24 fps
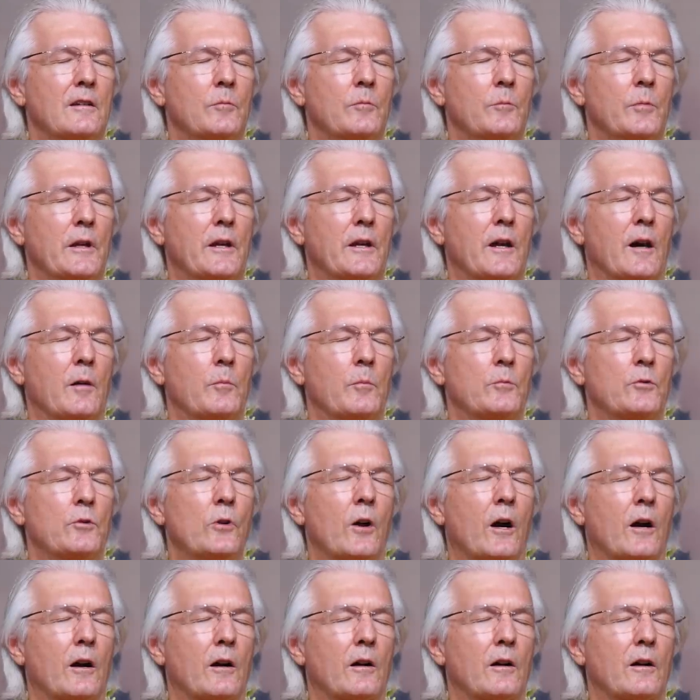Become
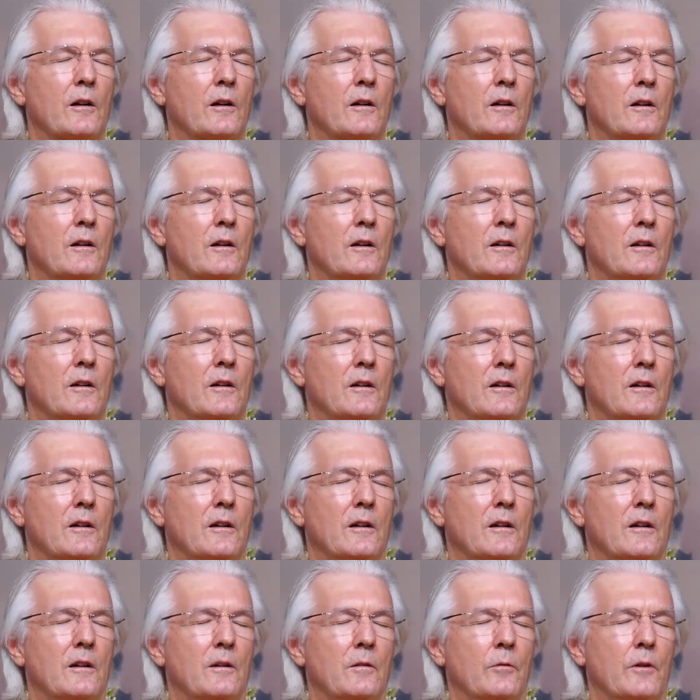drunk
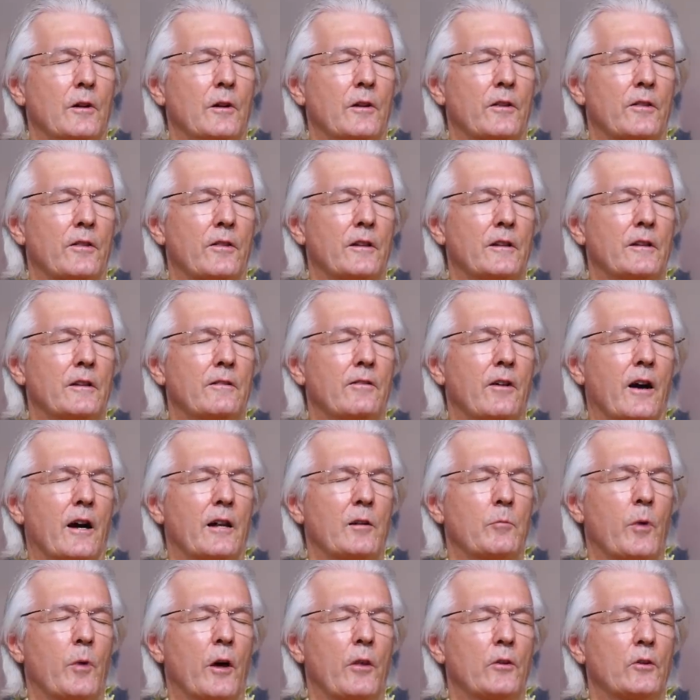with the
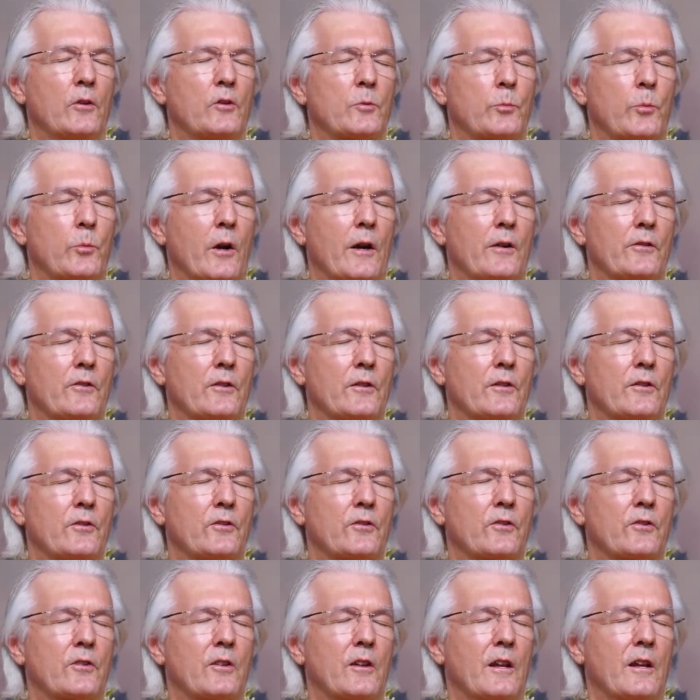Divine Mother's
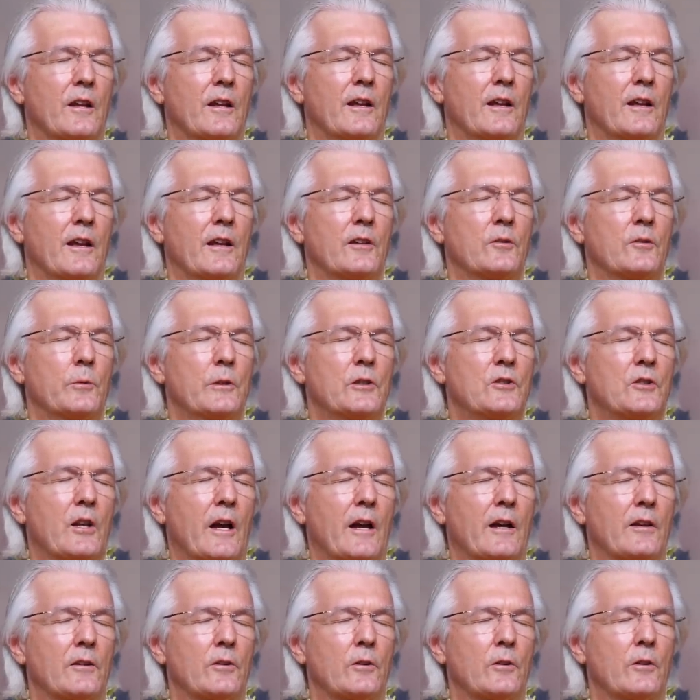presence as we
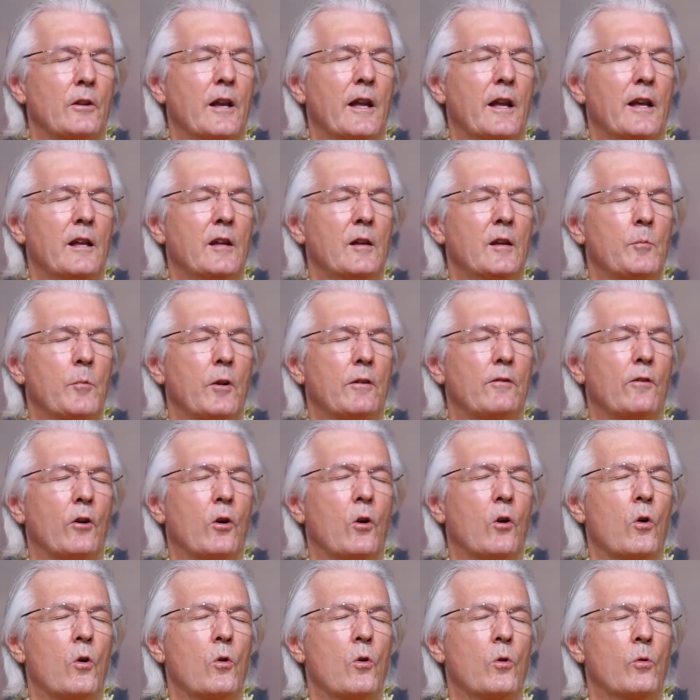chant her name of
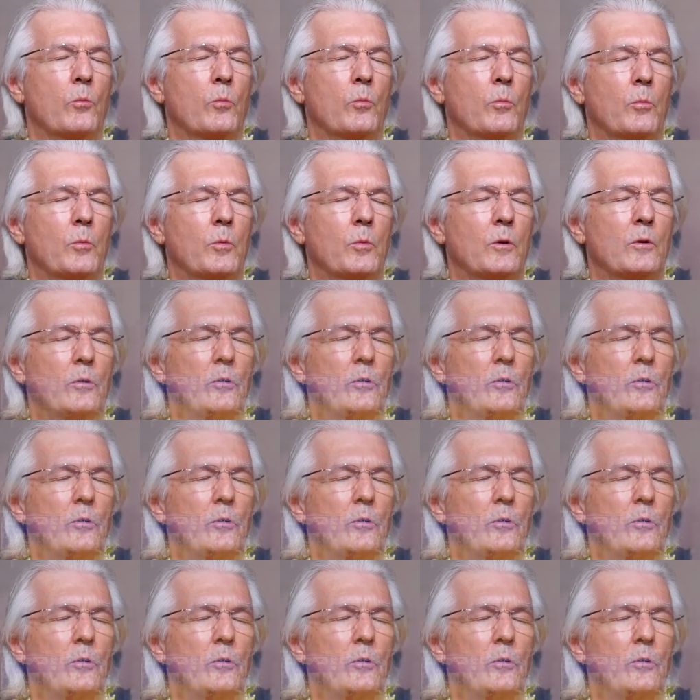Aum.